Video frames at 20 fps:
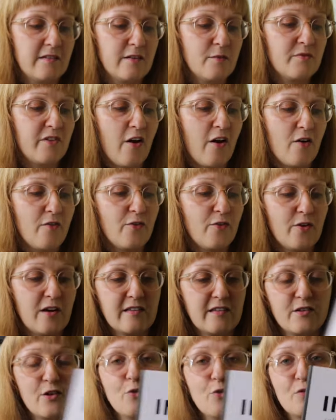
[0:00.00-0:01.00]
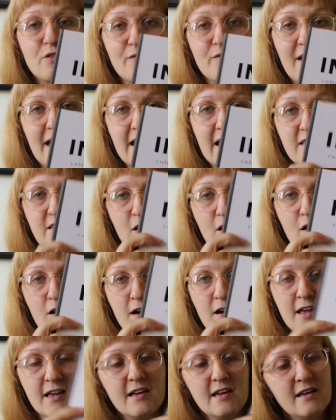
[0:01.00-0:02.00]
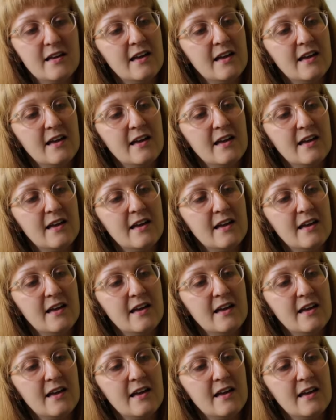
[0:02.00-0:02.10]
subtitle for it is Cultivate, Dye